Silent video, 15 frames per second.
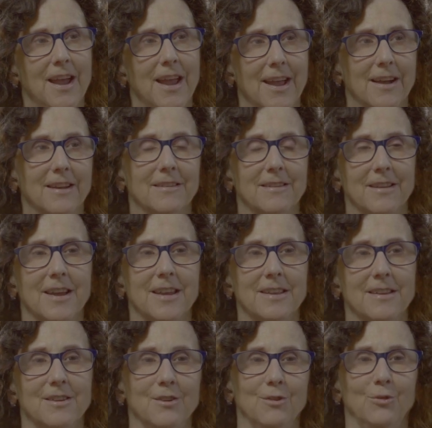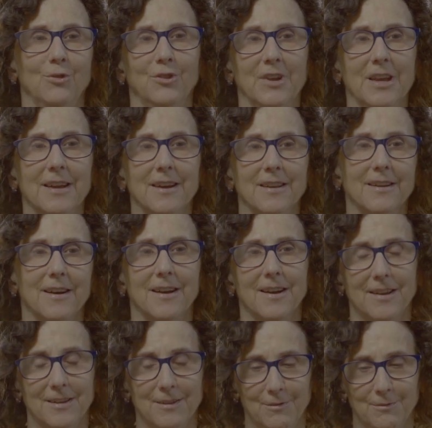And like you said,
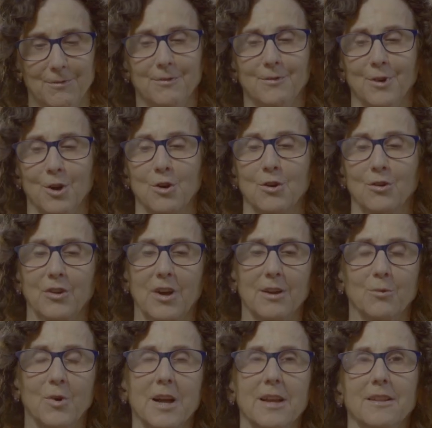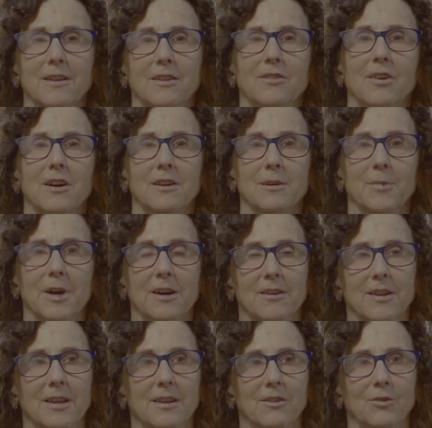I heard Don Wiley talk
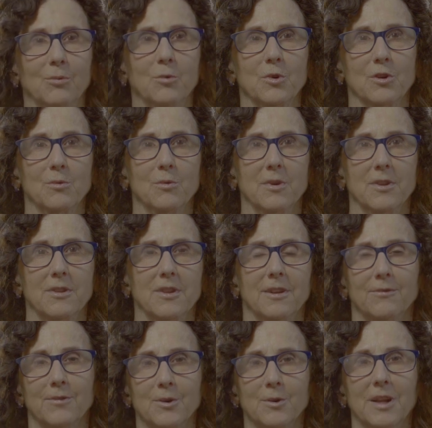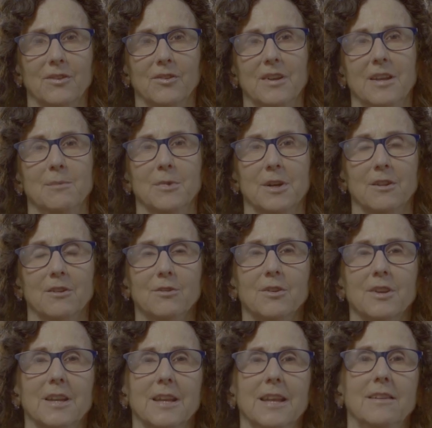about his work with influenza
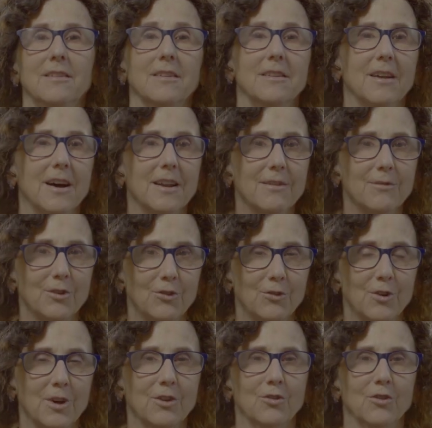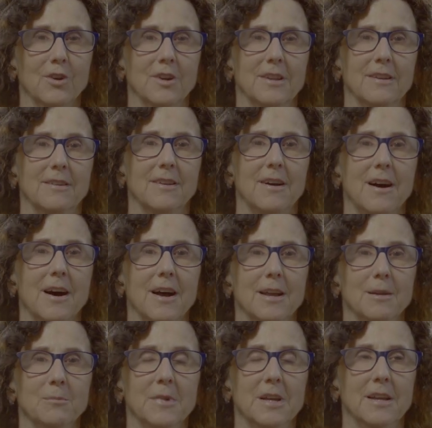hemagglutinin. He did not have a structure at the
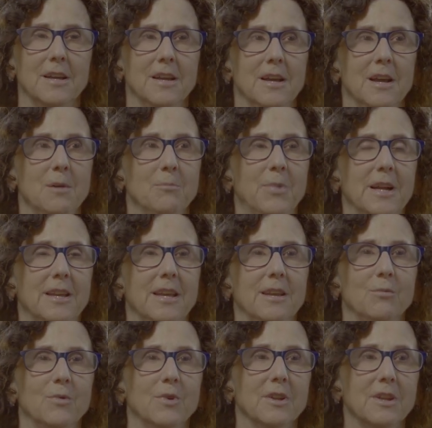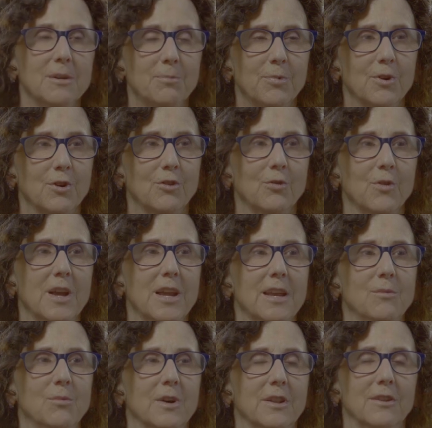time but he really
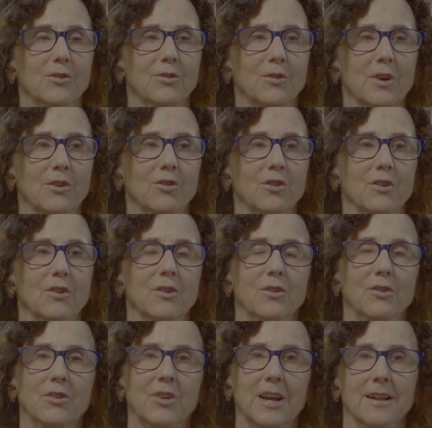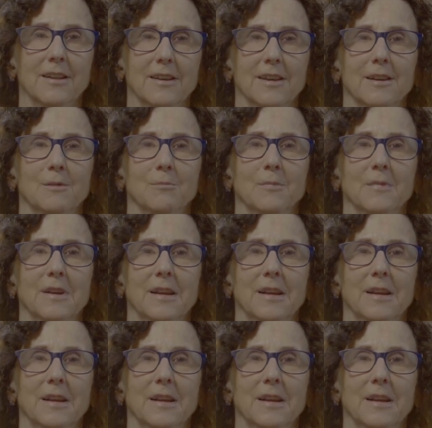portrayed what the structure could tell him.